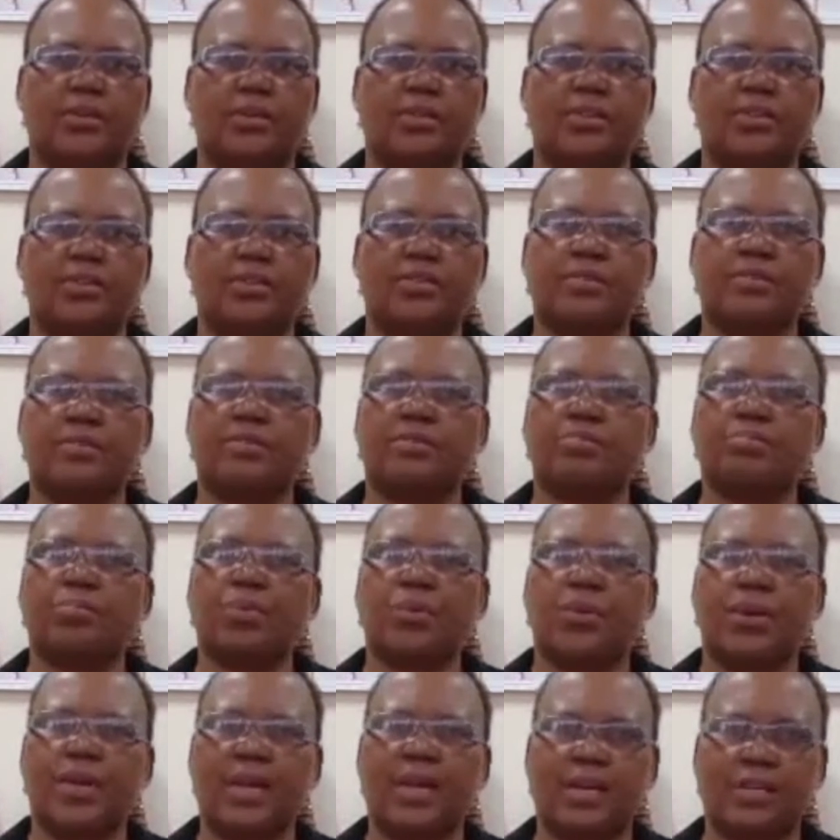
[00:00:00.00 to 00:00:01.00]
This
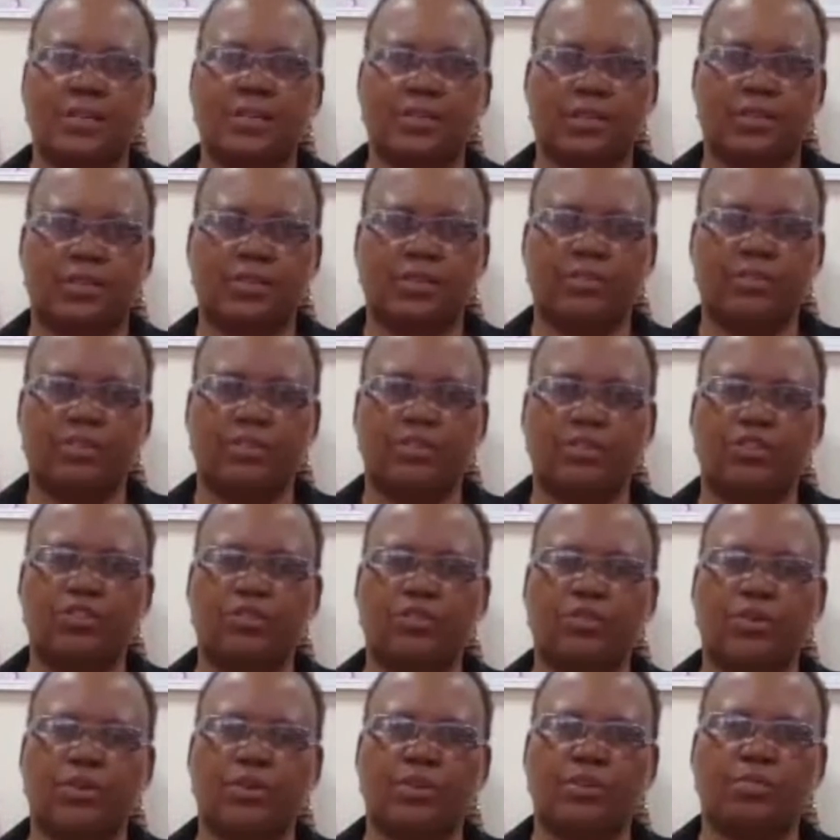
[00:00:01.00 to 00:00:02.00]
product, this
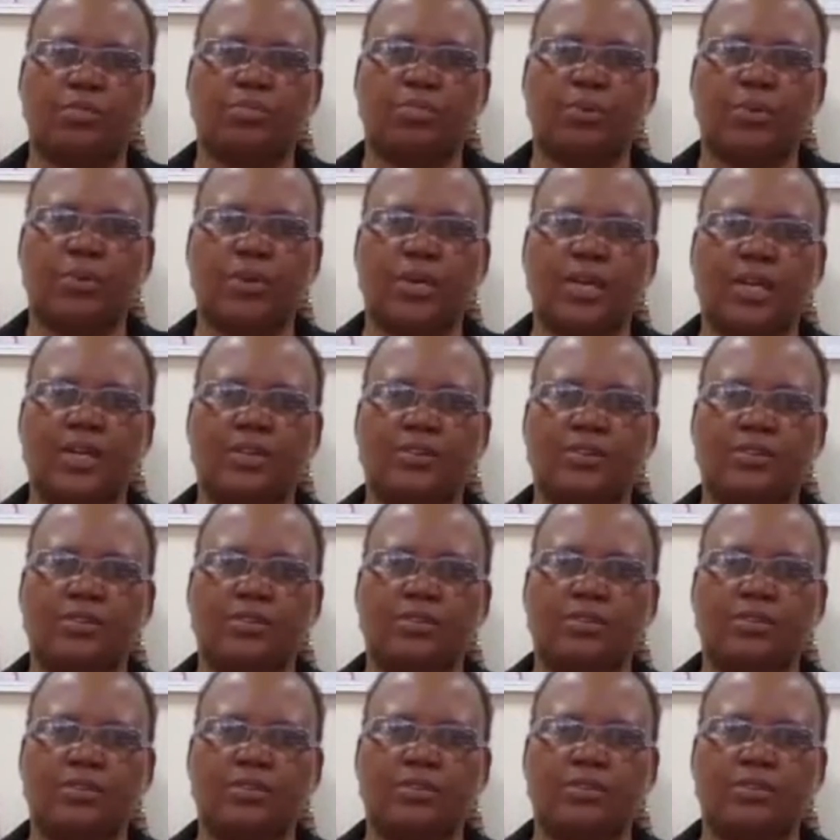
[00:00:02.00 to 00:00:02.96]
insurance products,